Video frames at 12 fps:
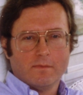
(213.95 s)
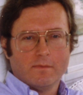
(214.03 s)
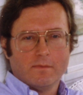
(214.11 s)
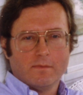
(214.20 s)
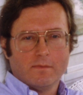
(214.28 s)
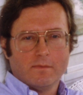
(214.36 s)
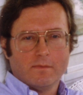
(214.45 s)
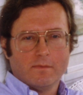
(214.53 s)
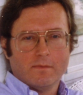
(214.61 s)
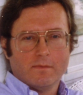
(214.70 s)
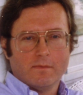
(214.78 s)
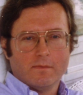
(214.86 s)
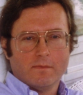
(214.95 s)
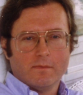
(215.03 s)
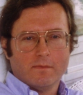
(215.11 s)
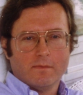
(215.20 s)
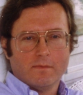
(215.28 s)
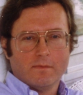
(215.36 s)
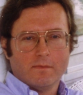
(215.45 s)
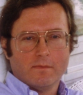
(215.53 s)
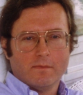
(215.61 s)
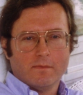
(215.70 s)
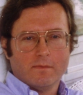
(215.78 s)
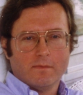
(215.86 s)

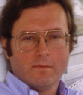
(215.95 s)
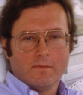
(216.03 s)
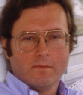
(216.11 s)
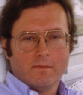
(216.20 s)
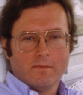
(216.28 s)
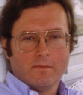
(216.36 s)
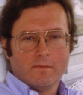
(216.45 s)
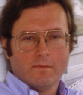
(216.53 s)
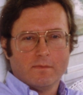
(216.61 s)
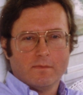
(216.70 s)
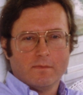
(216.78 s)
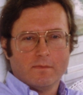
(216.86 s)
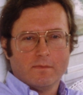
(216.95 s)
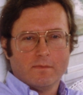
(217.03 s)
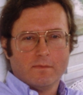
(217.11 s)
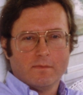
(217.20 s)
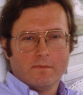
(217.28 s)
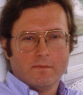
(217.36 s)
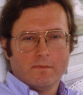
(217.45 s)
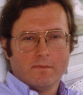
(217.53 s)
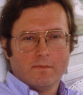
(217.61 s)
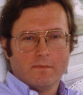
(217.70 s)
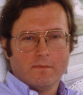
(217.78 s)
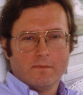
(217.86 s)

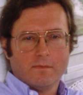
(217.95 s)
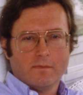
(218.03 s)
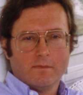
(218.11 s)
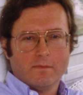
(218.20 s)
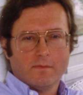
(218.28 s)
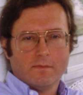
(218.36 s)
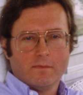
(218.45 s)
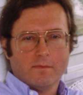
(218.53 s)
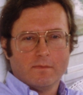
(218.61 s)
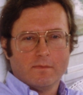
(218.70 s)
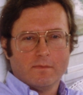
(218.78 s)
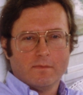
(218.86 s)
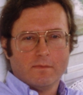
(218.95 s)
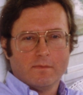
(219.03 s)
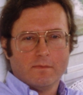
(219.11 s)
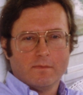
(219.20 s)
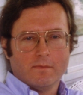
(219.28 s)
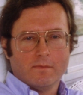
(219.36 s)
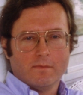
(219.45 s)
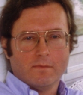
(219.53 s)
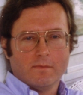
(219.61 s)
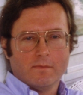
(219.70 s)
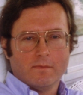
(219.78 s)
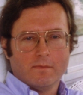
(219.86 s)

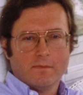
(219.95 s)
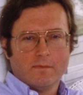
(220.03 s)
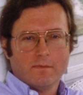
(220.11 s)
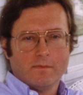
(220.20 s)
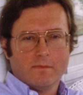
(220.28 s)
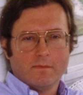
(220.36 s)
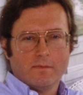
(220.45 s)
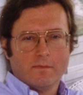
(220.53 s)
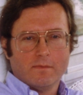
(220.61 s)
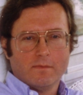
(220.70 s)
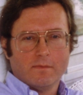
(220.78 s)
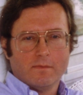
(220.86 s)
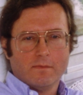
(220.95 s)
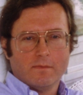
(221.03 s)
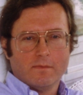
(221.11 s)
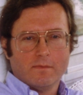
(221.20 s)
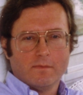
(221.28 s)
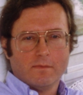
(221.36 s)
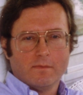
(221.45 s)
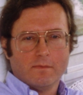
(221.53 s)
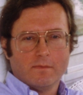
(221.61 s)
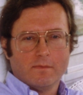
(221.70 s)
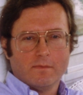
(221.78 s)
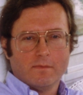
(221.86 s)
[no speech]